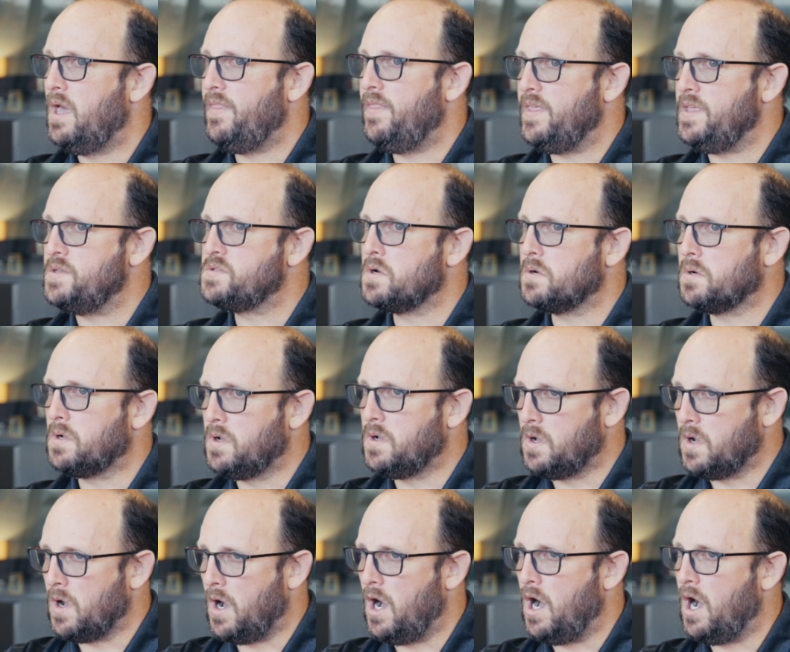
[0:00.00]
And these are
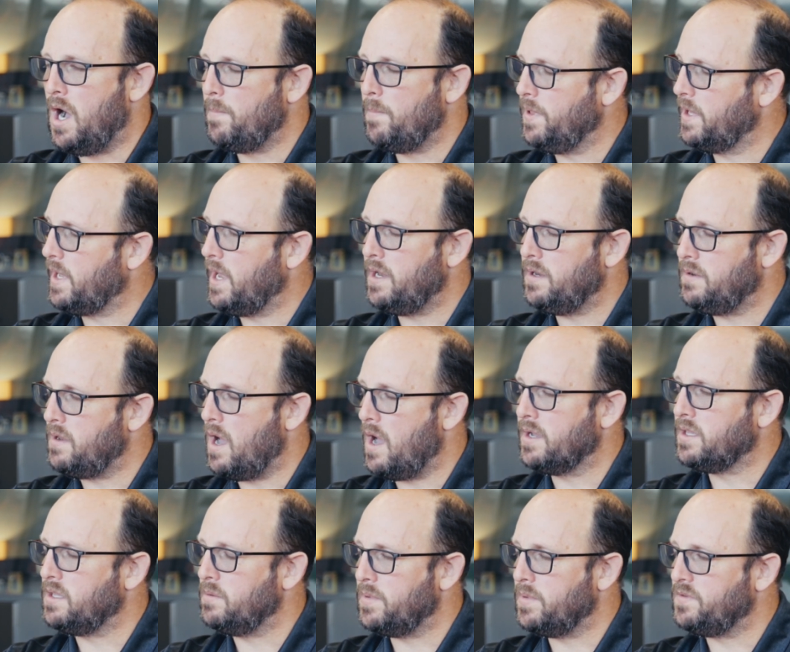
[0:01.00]
complicated
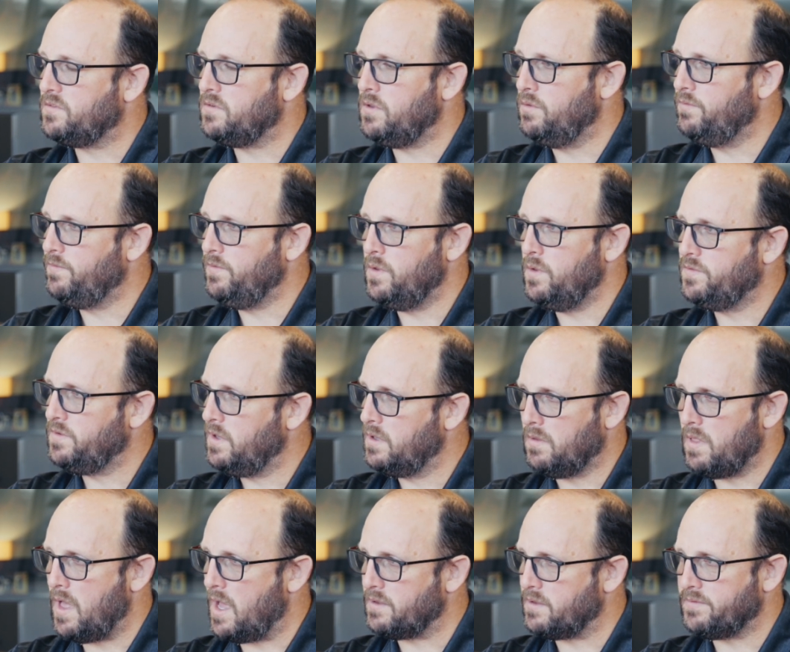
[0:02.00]
documents. You've seen
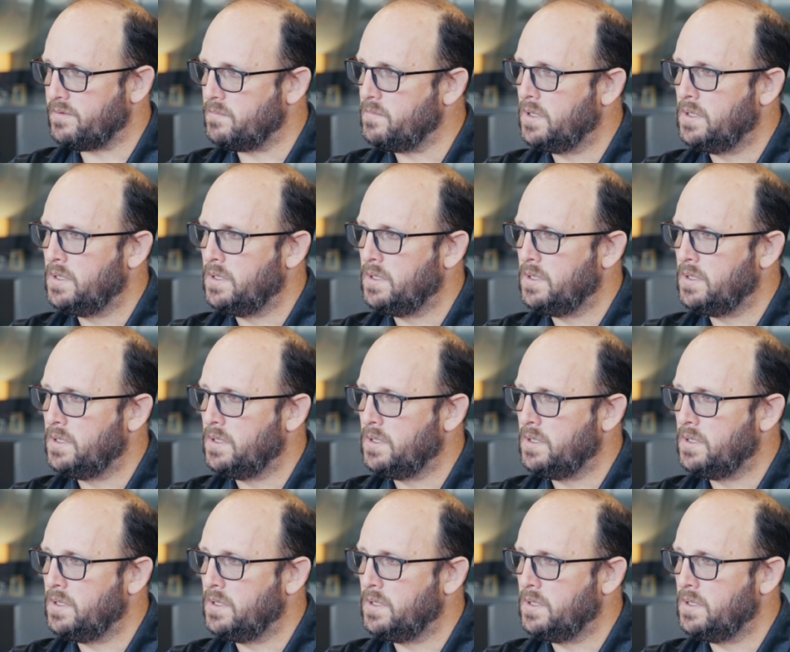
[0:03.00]
a lot of them.